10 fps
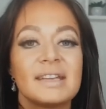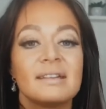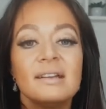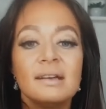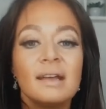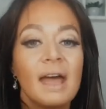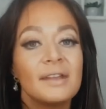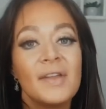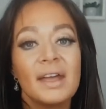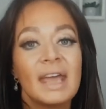And
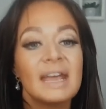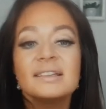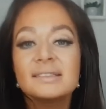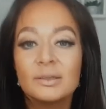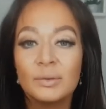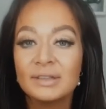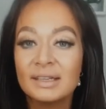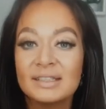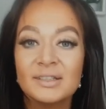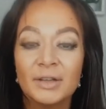in that case, it wouldn't
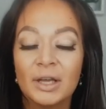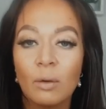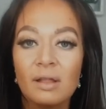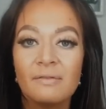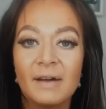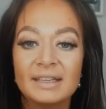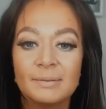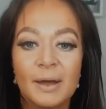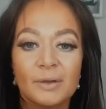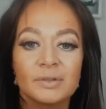necessarily qualify as
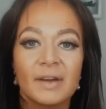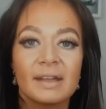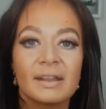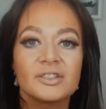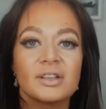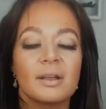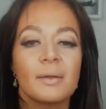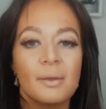a boundary violation.